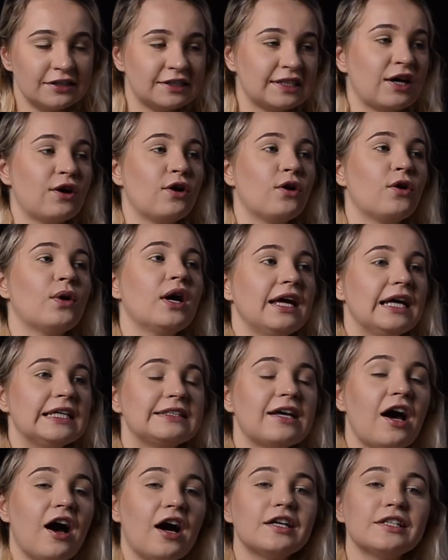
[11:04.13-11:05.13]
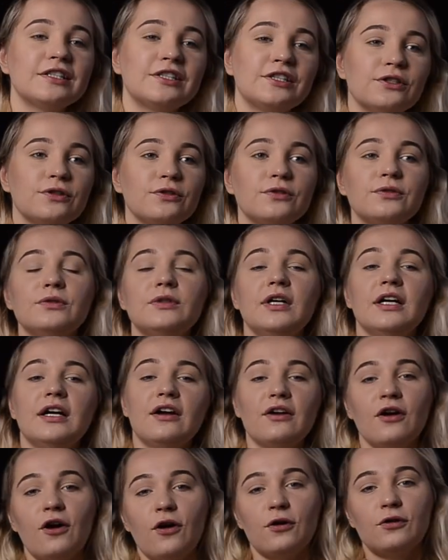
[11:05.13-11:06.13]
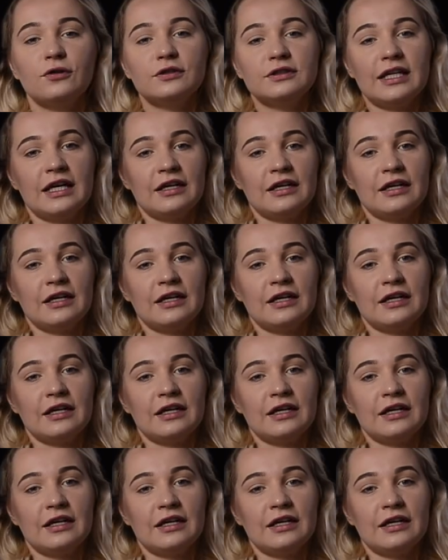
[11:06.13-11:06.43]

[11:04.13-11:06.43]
so it's hard to hold